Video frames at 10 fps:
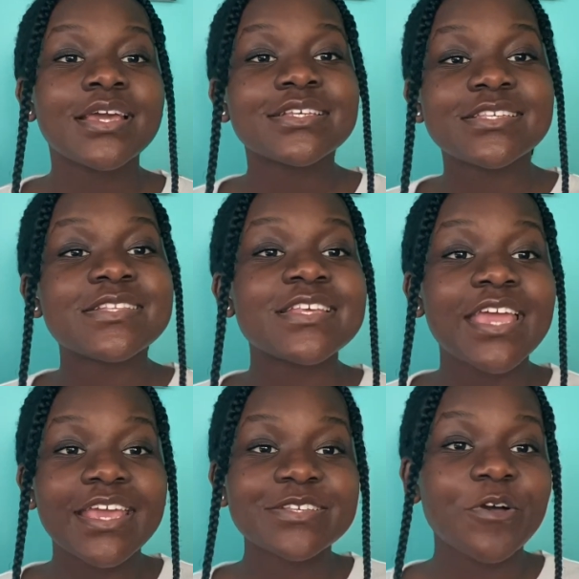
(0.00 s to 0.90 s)
Since it
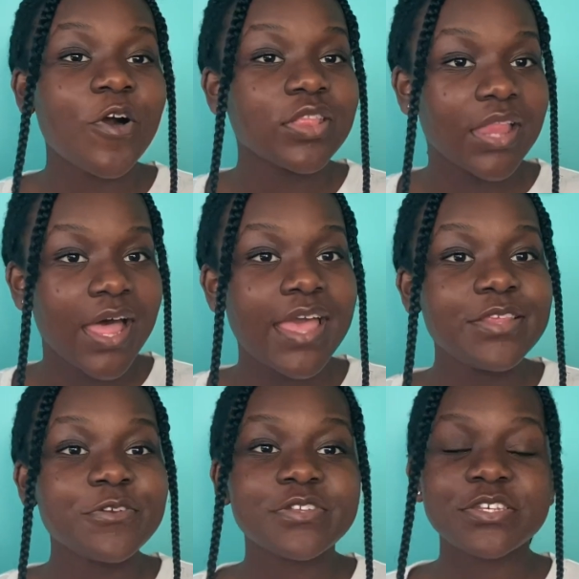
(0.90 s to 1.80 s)
is online,
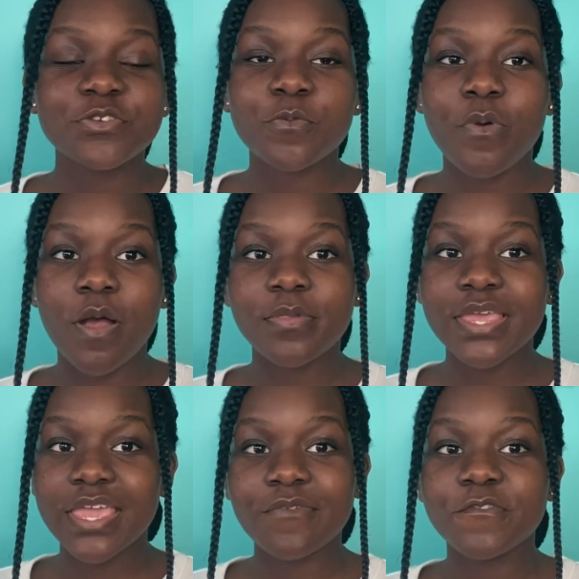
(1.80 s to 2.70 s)
your teacher probably
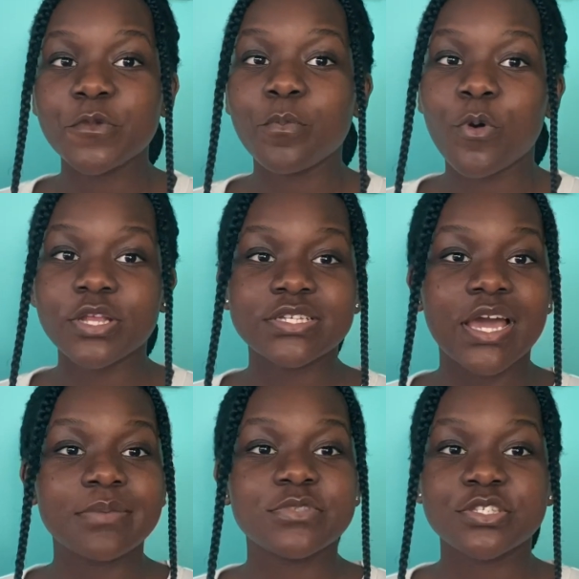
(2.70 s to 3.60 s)
gives you more
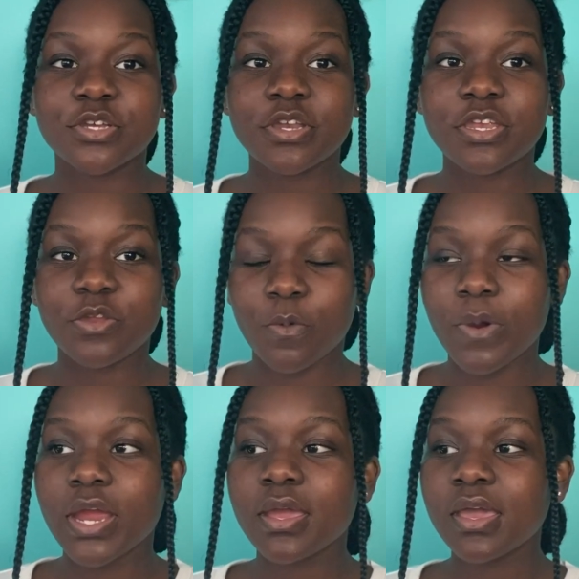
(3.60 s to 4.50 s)
time to turn in your
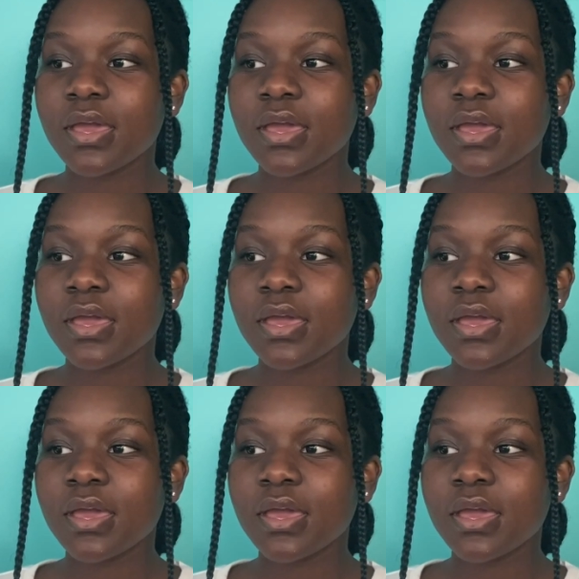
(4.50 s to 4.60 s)
work.